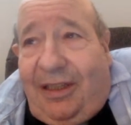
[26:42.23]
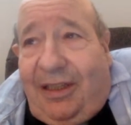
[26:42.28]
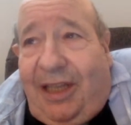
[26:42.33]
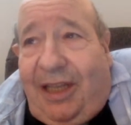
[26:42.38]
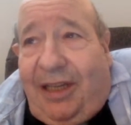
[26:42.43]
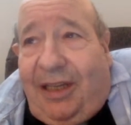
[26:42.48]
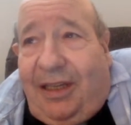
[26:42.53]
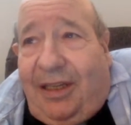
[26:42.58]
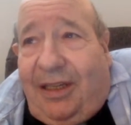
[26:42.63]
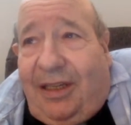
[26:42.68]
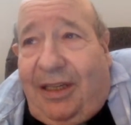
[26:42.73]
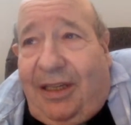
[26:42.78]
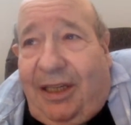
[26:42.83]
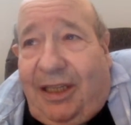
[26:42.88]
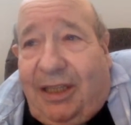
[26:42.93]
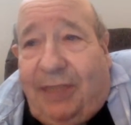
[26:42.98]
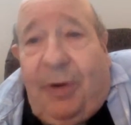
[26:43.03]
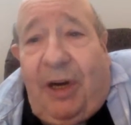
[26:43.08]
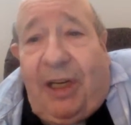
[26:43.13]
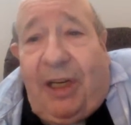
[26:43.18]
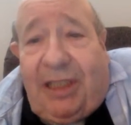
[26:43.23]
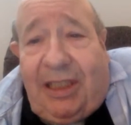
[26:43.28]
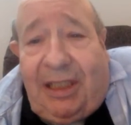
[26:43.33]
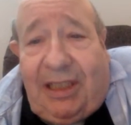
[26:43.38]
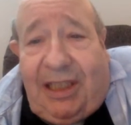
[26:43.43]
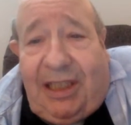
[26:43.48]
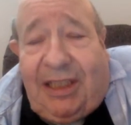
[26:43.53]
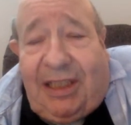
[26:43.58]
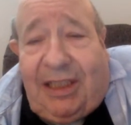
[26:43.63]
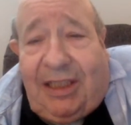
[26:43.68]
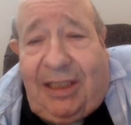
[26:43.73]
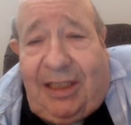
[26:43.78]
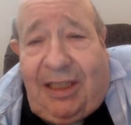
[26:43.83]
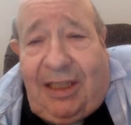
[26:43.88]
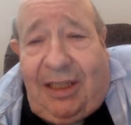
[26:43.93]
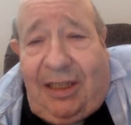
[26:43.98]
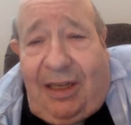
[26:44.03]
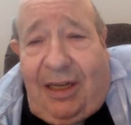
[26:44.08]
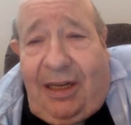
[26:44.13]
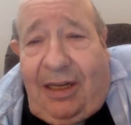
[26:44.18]
that expresses
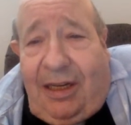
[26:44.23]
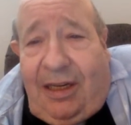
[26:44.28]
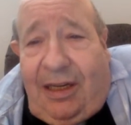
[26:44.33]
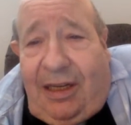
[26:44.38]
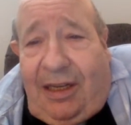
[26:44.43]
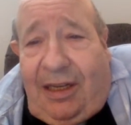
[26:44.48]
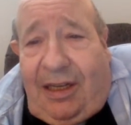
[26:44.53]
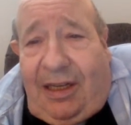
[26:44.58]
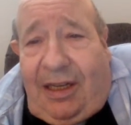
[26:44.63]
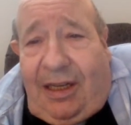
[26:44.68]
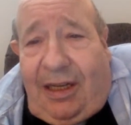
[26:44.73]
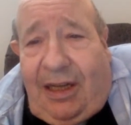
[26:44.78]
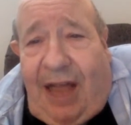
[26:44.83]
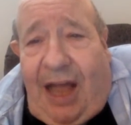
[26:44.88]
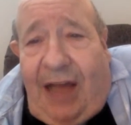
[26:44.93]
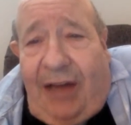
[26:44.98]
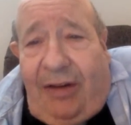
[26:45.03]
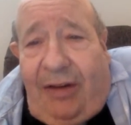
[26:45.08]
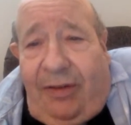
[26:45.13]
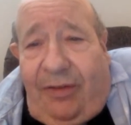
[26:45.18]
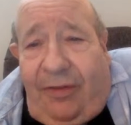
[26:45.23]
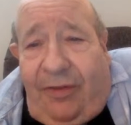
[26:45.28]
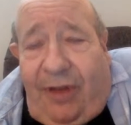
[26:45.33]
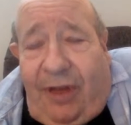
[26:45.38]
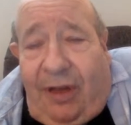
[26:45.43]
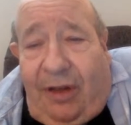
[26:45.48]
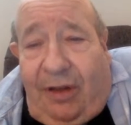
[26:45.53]
this kind of